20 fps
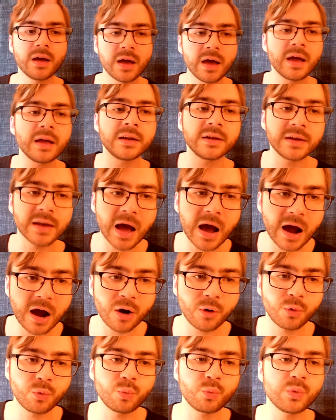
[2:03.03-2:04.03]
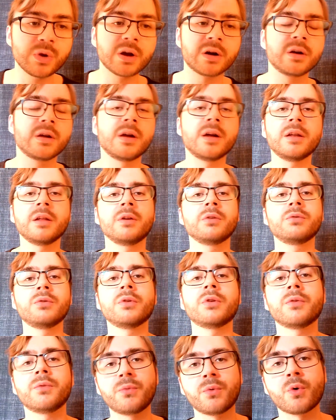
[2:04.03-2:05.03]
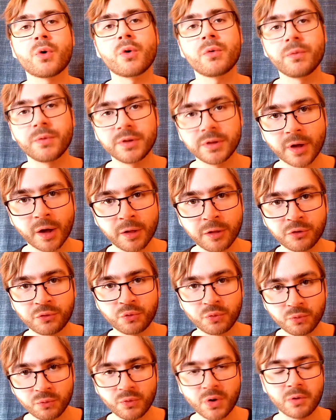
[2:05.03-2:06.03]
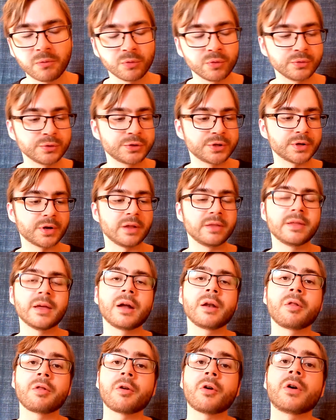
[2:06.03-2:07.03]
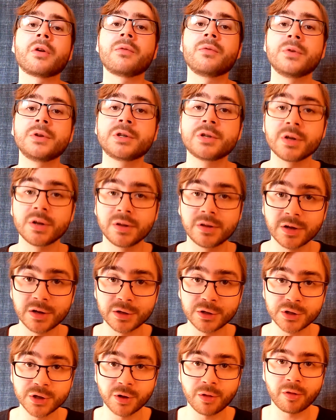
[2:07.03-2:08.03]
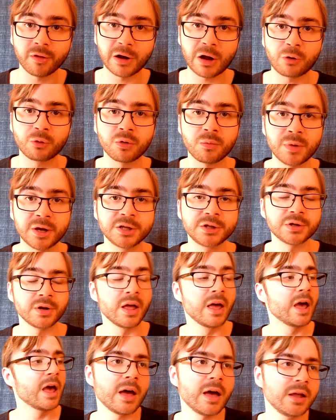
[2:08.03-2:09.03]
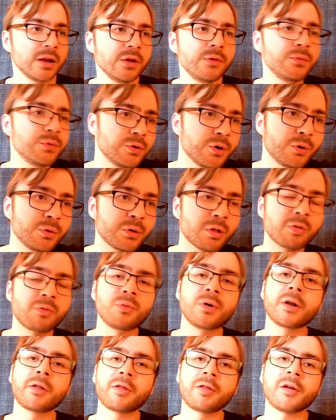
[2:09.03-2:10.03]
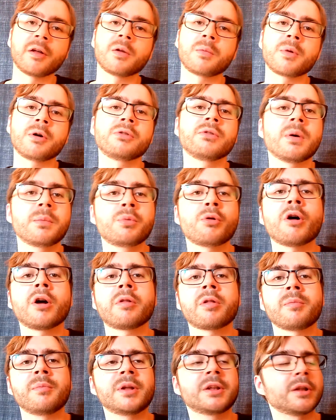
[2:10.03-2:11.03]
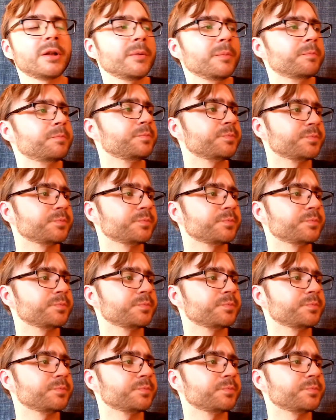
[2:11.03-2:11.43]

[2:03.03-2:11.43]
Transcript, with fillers: And now we are getting to the fourth industrial revolution, and that is artificial intelligence and automation. And if you notice what I said about approximately